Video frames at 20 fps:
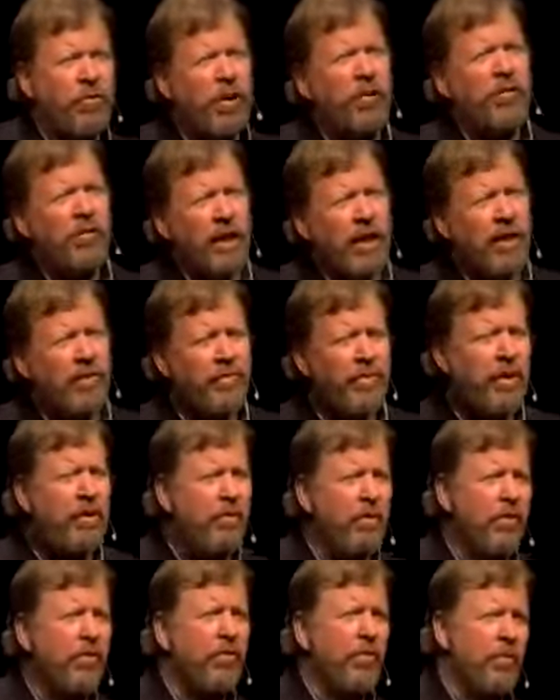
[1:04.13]
just left, he
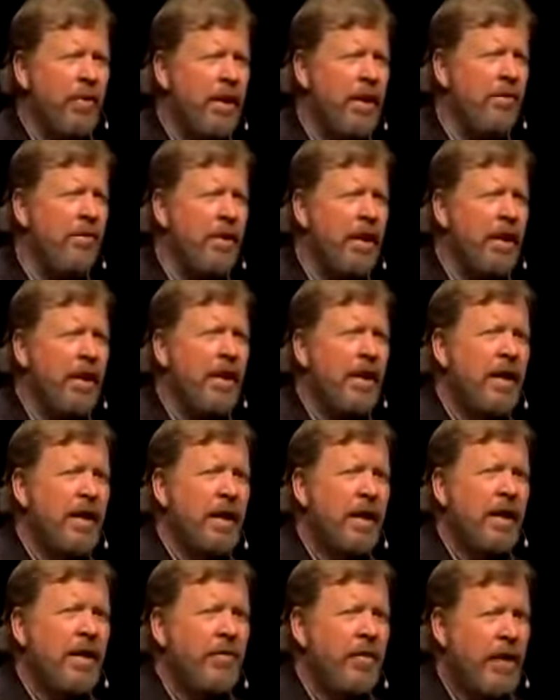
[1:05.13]
just arrived.
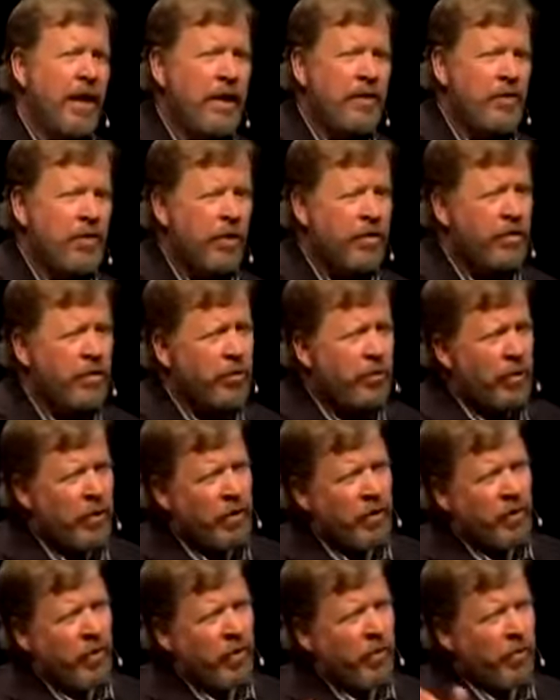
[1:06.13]
And then I saw
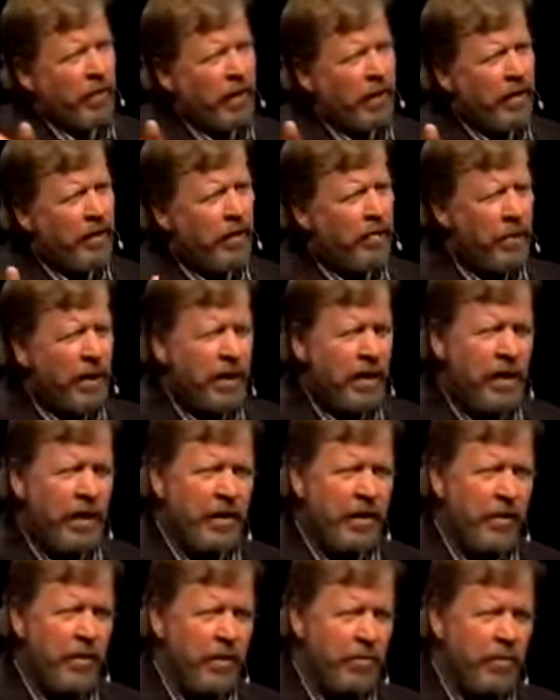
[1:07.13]
someone go around the bend in a
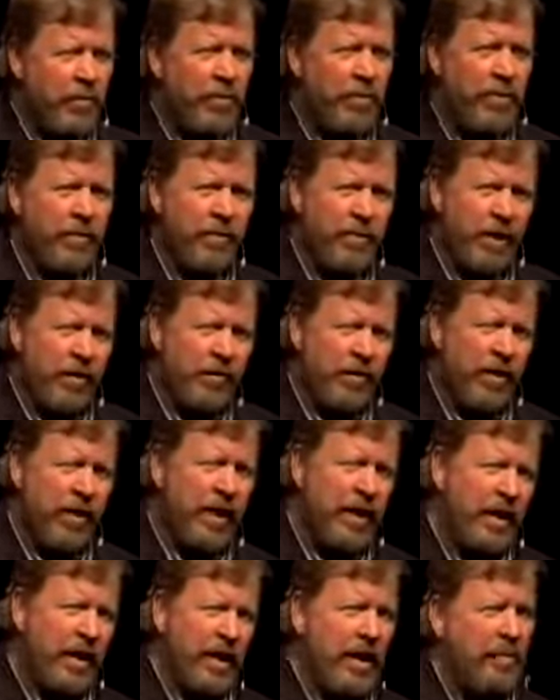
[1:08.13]
canoe, and they
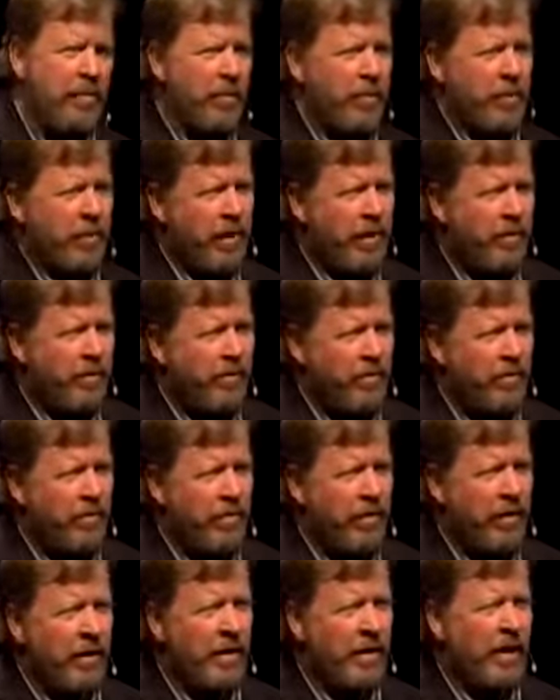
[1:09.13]
said, he ibipio
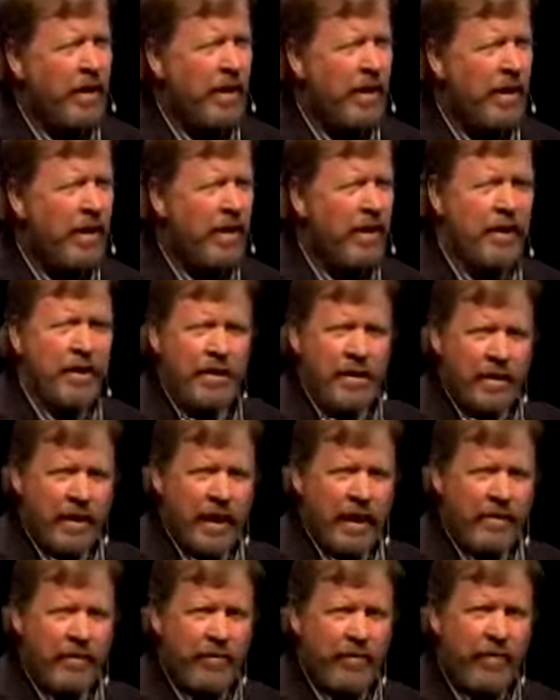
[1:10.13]

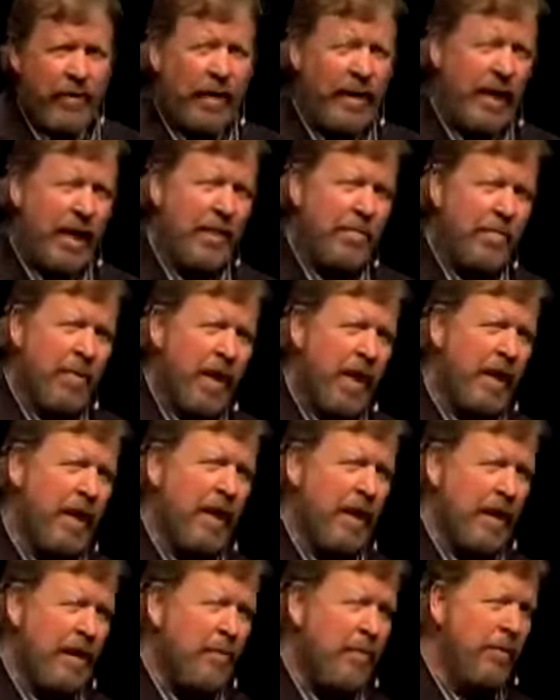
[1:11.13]
left. He came back,
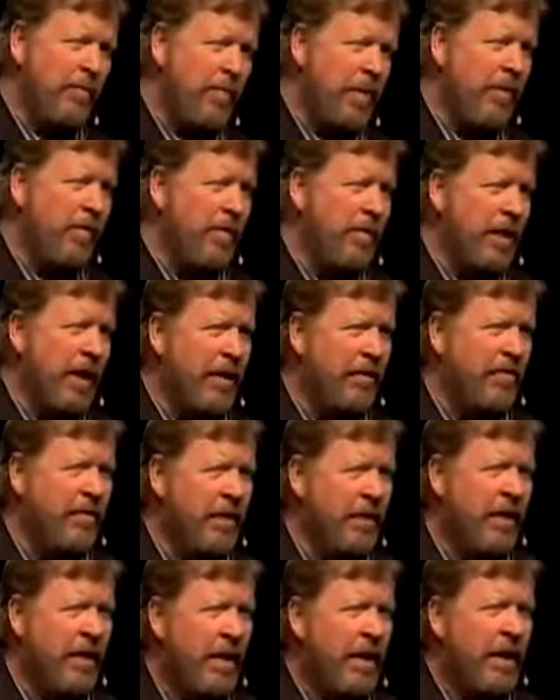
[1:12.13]
he ibipio left.